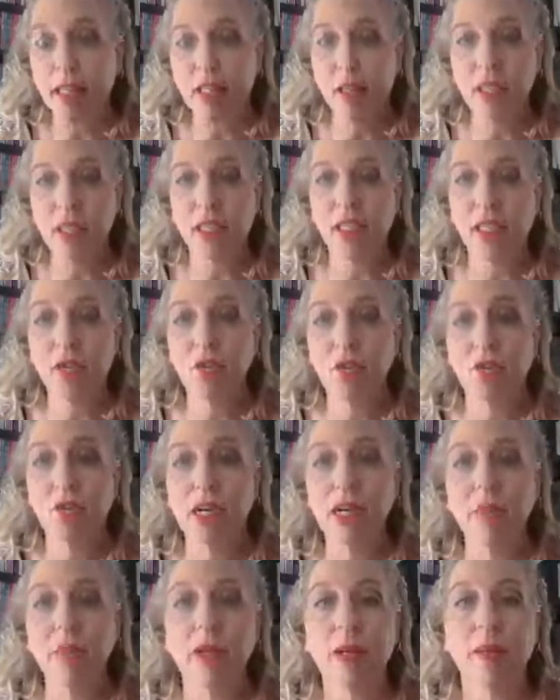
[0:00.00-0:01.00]
So this is
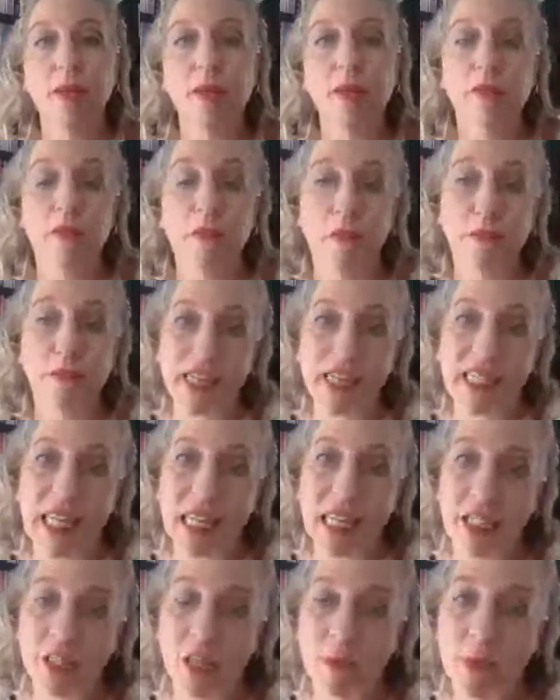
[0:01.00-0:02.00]
really one of those
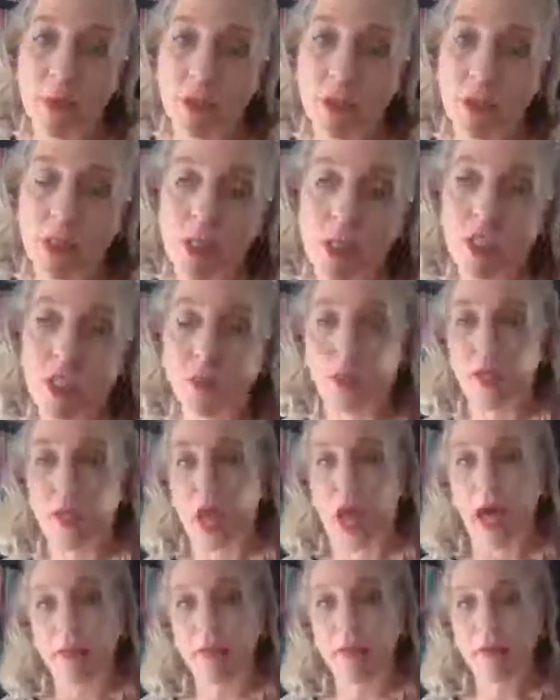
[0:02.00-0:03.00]
fantastic opportunities where
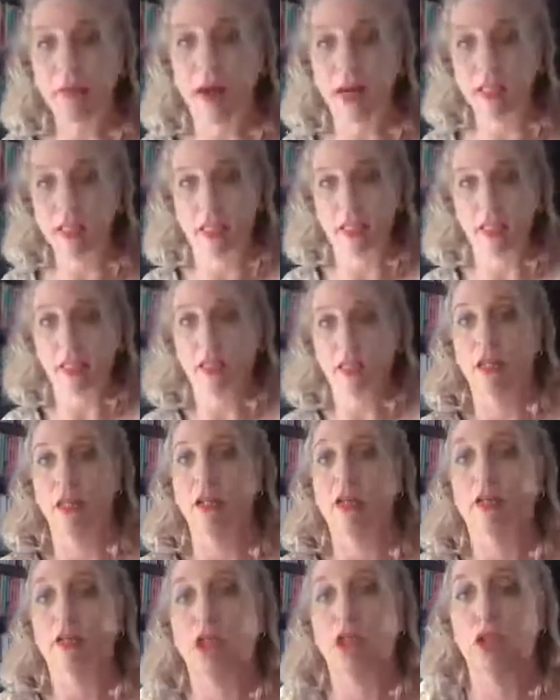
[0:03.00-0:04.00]
other writers are going
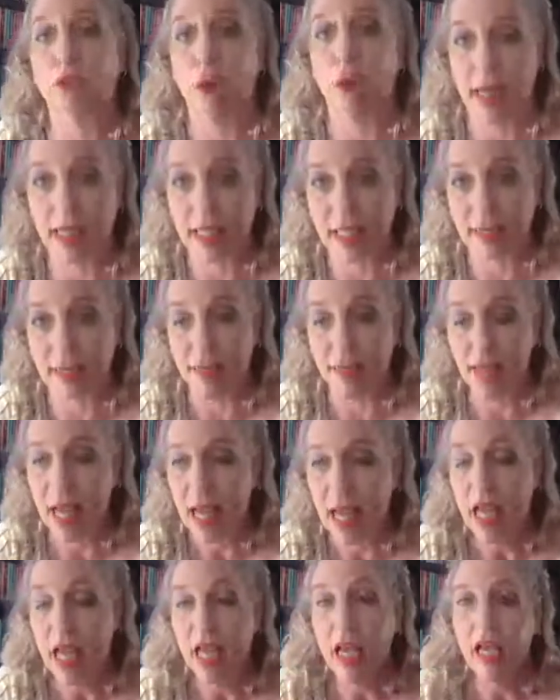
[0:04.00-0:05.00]
to look at your writing.
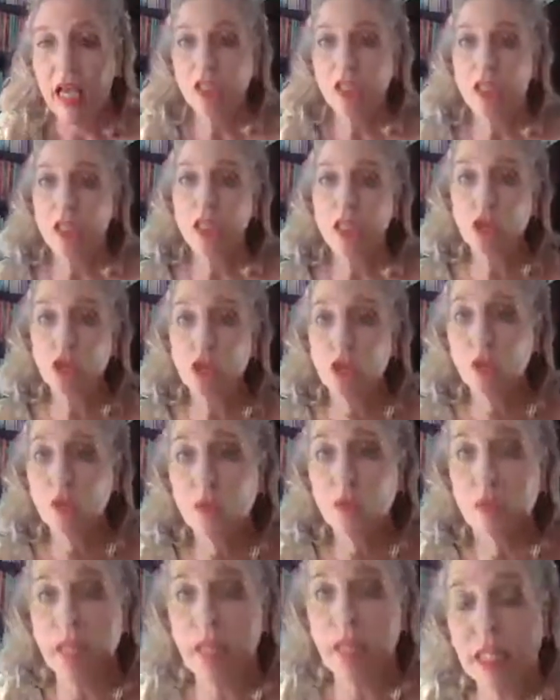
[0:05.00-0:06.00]
So there's
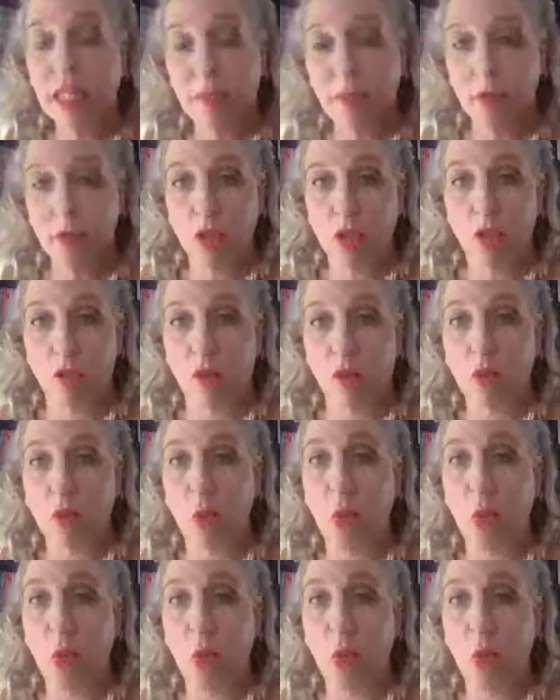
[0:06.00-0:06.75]
two things I'm going to talk about.